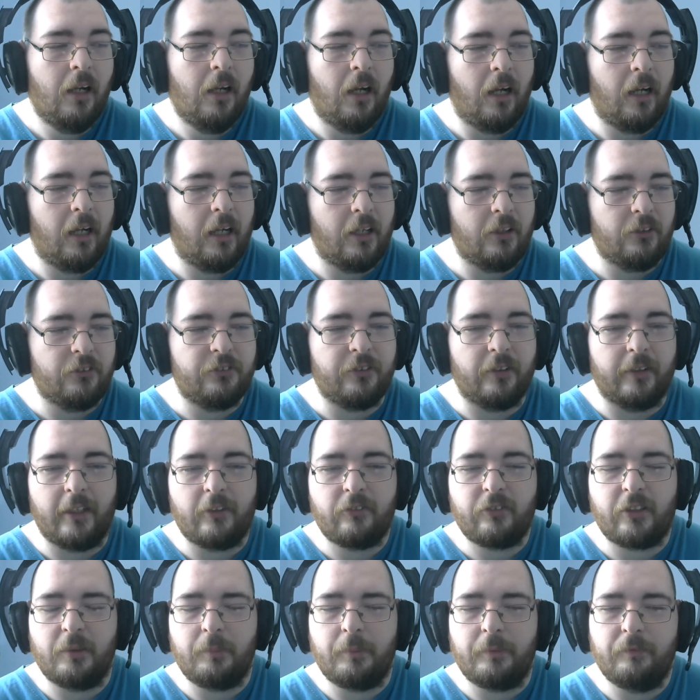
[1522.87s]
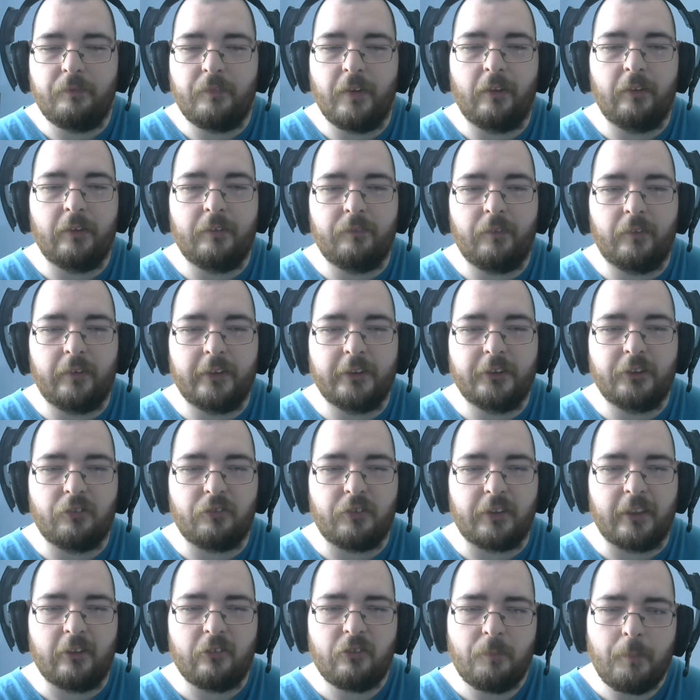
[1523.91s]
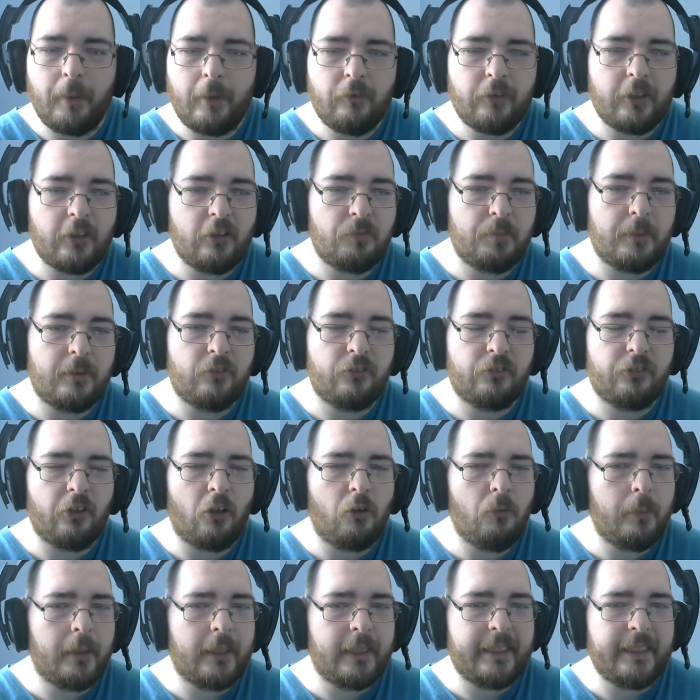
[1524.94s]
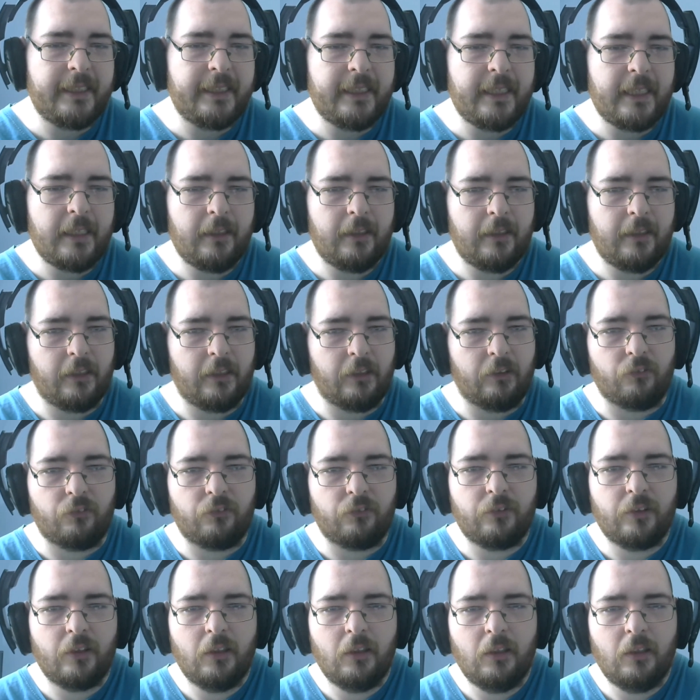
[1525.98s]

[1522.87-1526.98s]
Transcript: So that's going to be very, very interesting. It's amazing. It's been so many years